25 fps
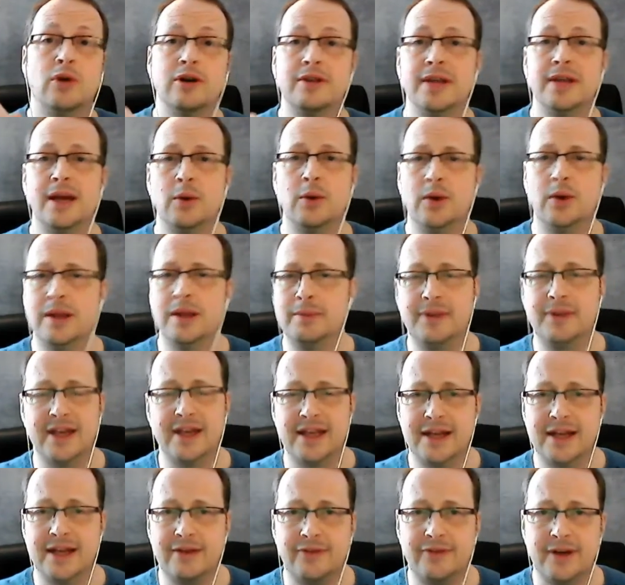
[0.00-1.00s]
more thing while I'm
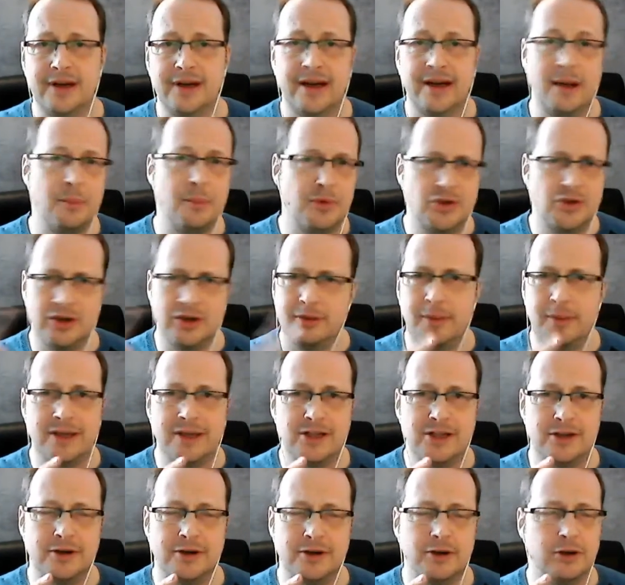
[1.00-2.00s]
thinking of it, I should have
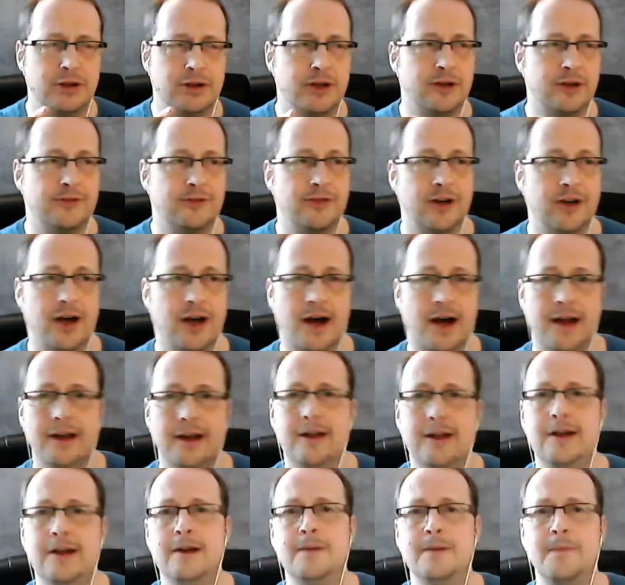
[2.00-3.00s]
mentioned it earlier and forgot,
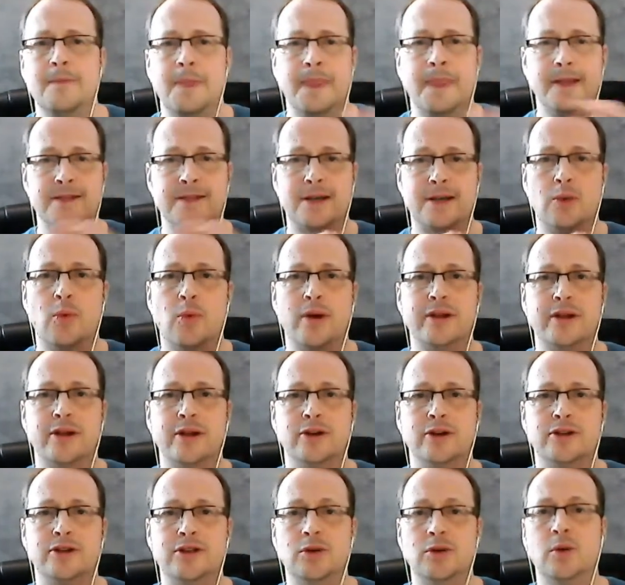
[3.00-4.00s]
is that when
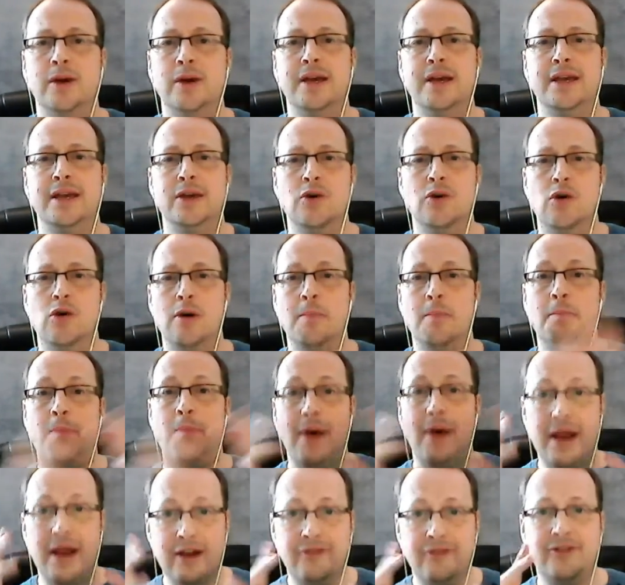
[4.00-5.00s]
you're doing your
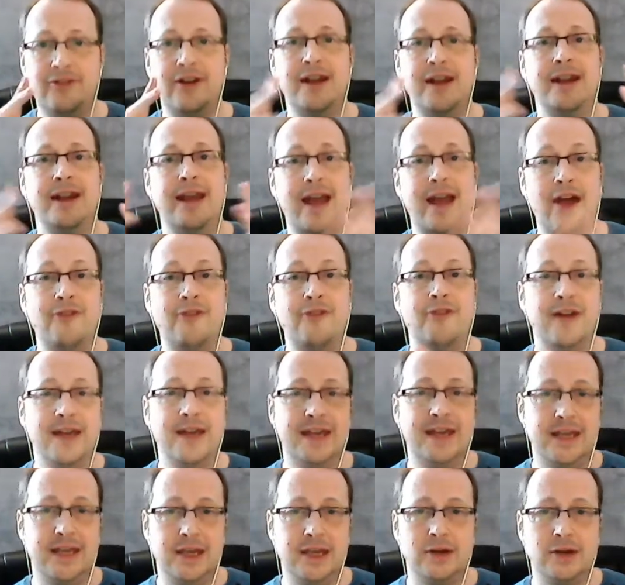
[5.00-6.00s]
benefit
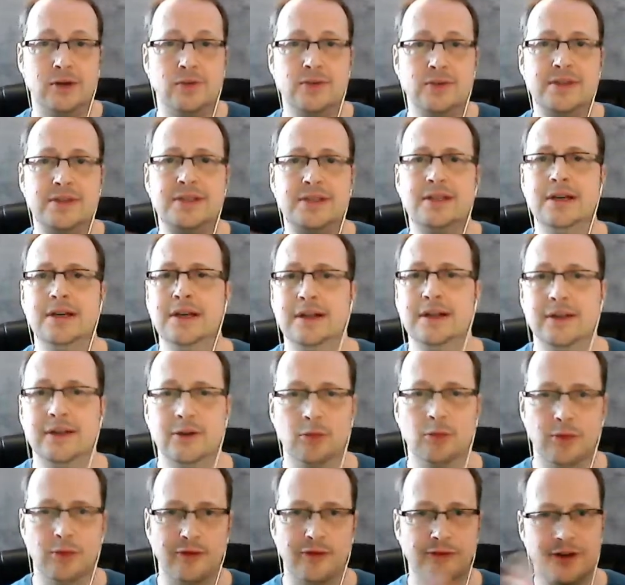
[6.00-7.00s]
FAQs,
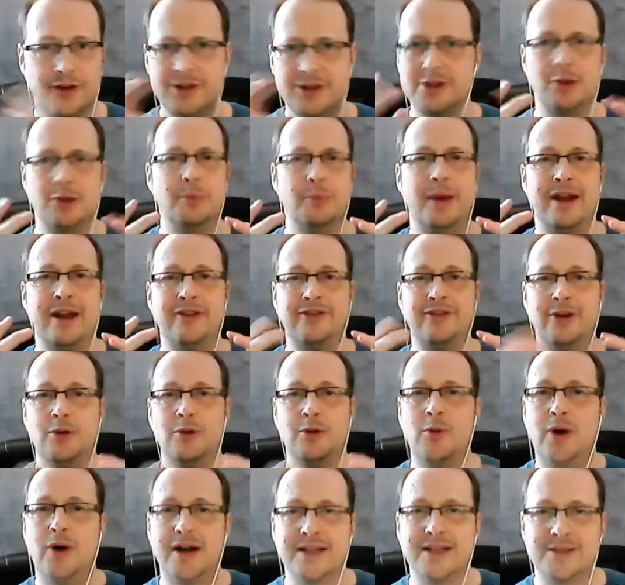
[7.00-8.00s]
the reversal benefit
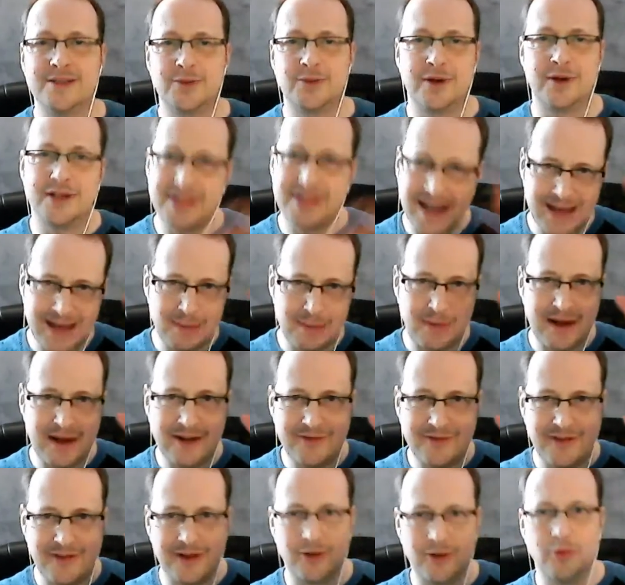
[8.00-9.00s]
ones where you take a
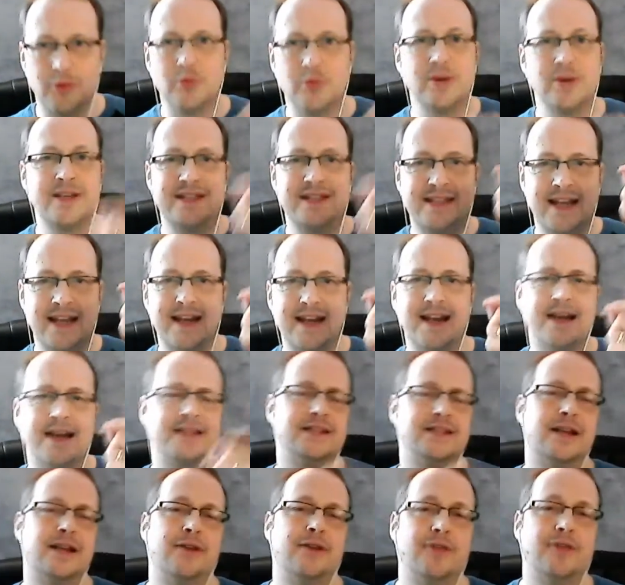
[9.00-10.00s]
benefit and restate it
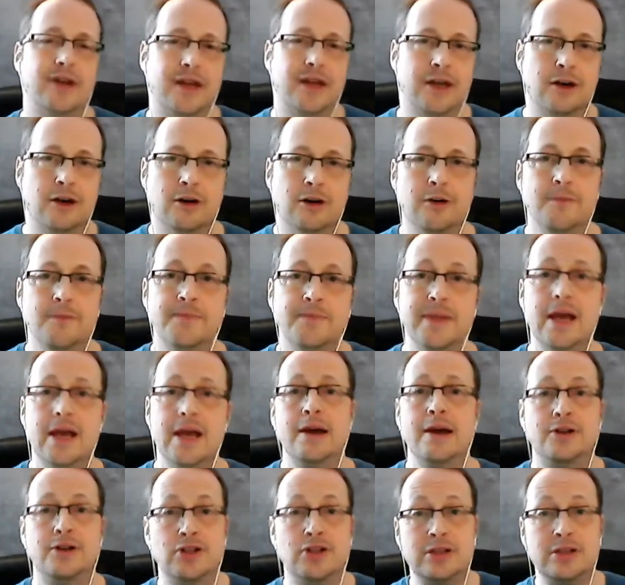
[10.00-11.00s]
as an FAQ,
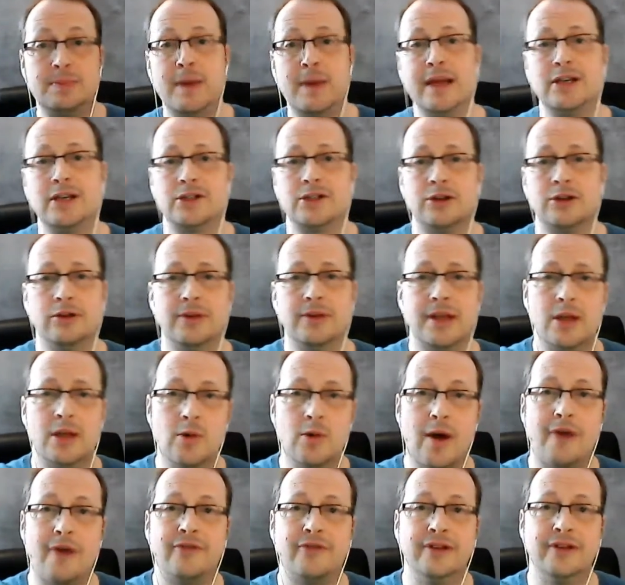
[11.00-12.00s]
just make sure that
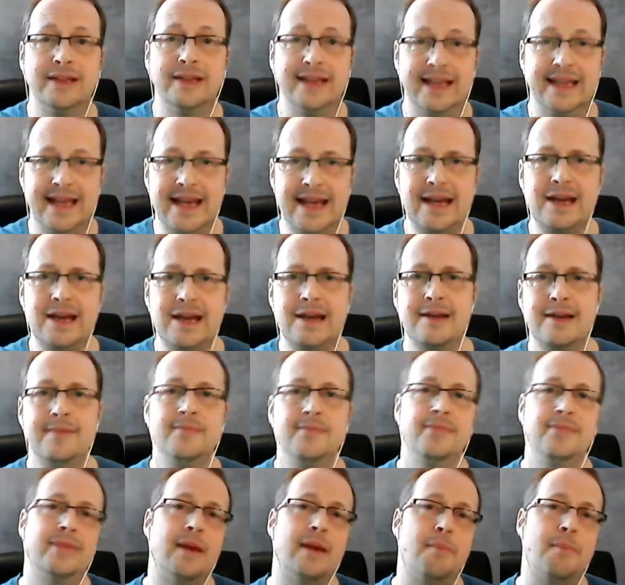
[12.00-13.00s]
you have a link
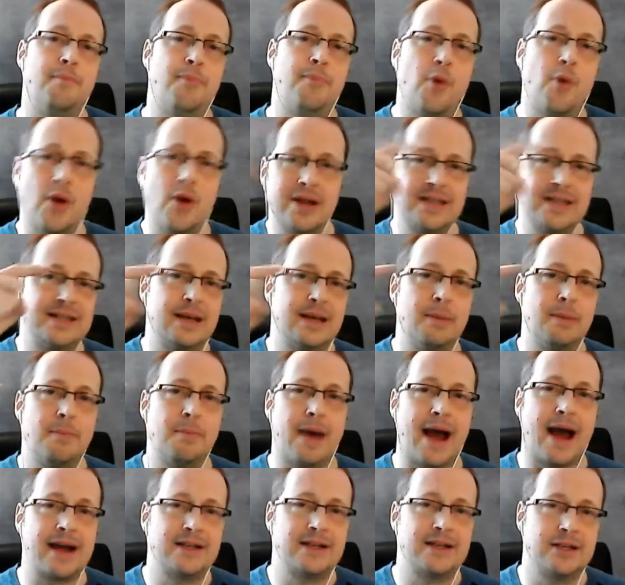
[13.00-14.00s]
that points them
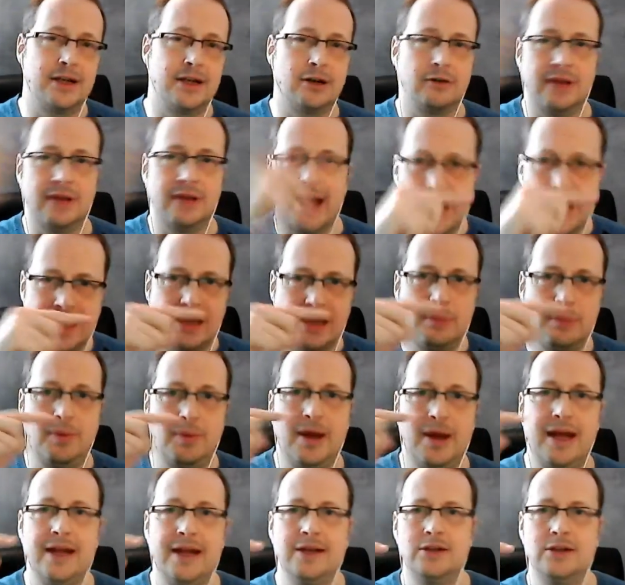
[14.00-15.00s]
back to your landing
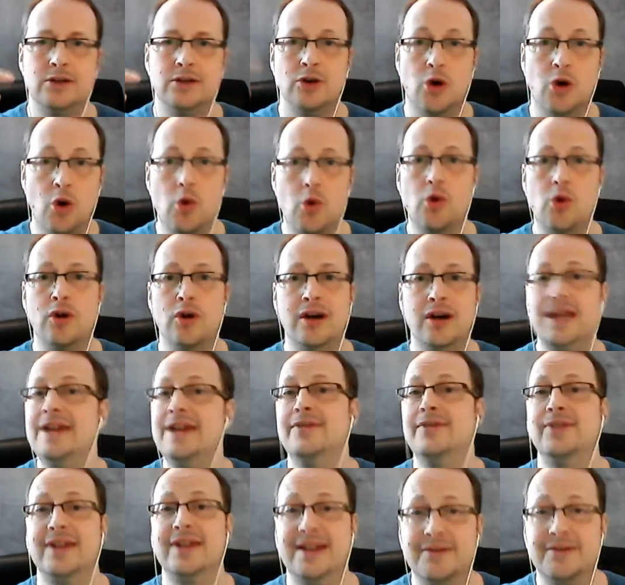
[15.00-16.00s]
page or
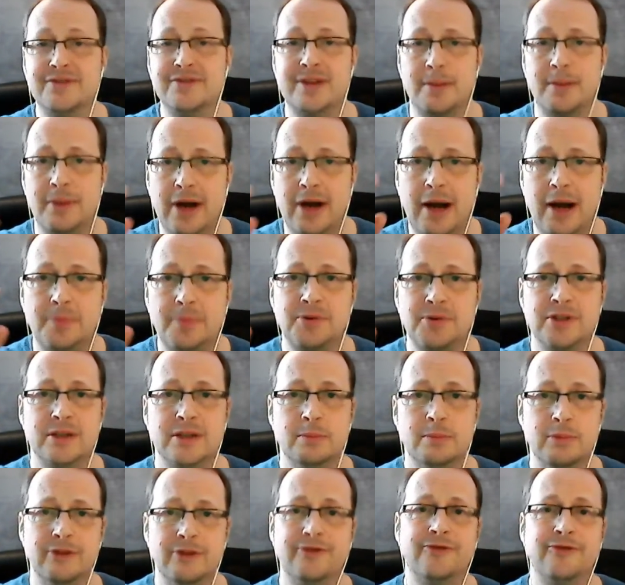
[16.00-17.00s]
even gives them an option to
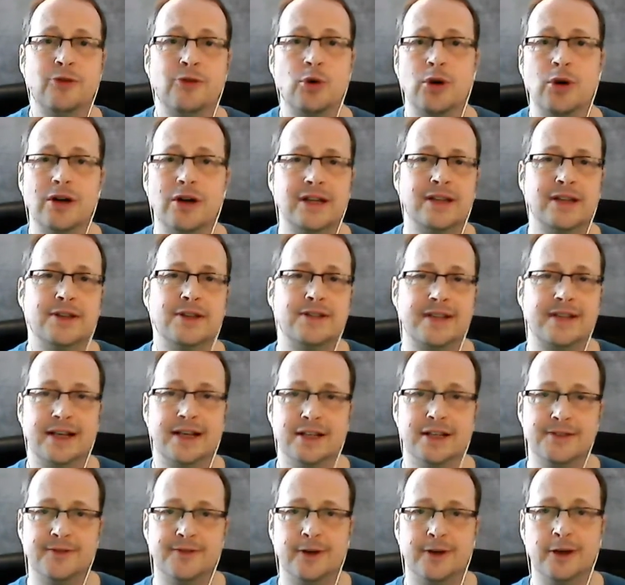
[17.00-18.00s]
move forward in the
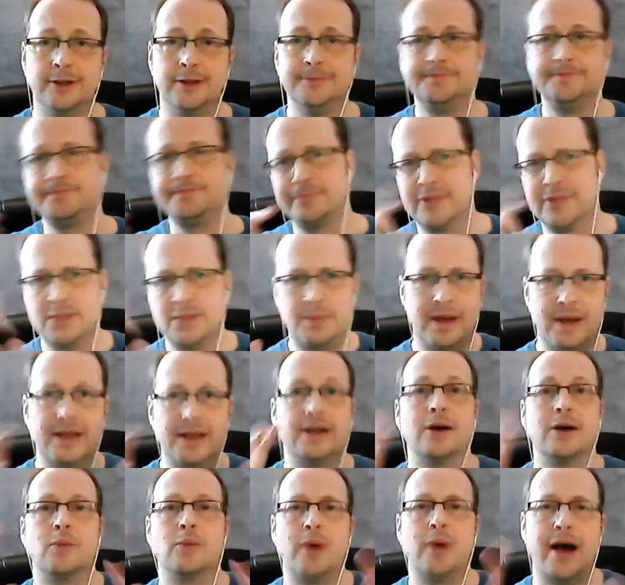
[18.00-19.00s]
sales funnel,
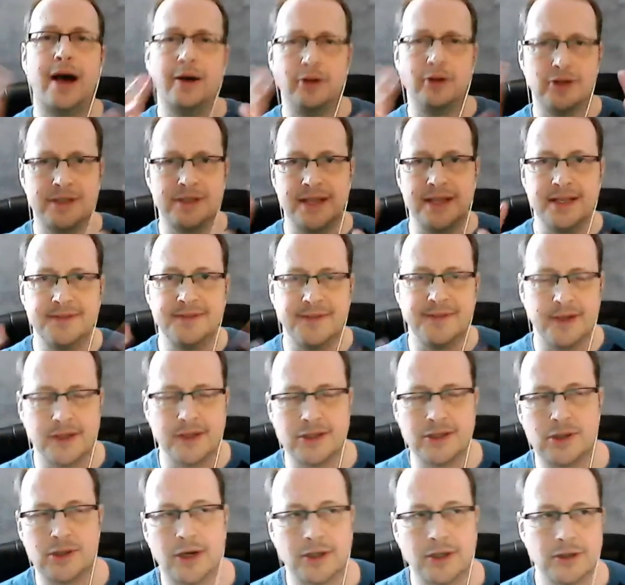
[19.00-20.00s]
depending on how your sales funnel
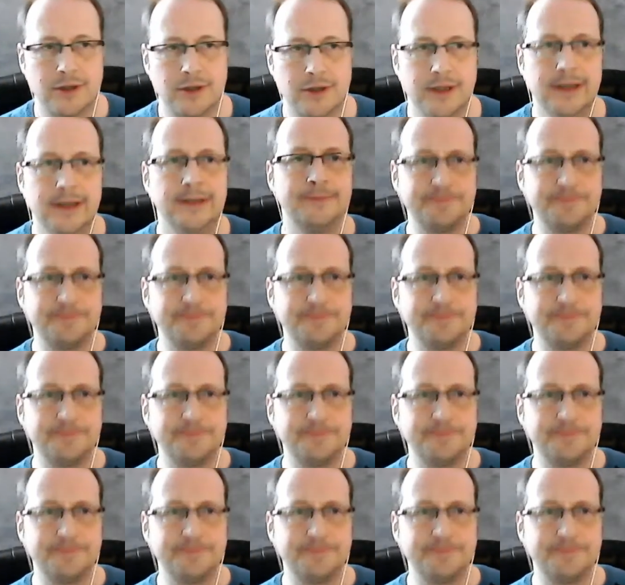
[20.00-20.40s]
is structured.